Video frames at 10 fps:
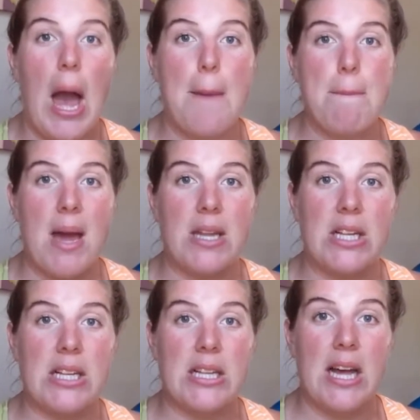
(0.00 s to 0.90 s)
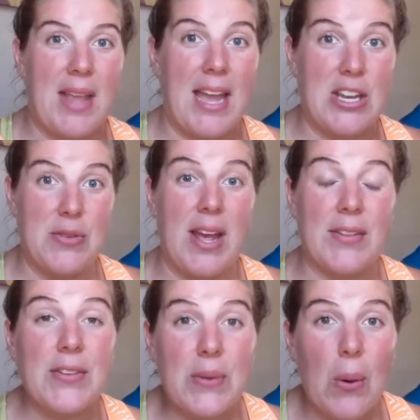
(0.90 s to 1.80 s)
a metal and
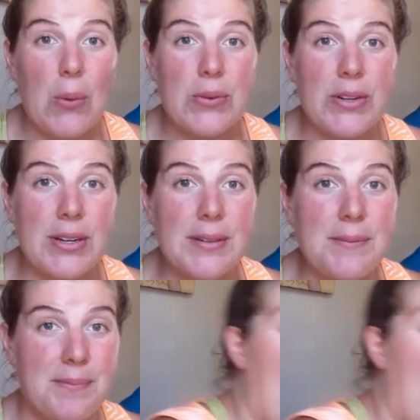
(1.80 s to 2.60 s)
utensil holder.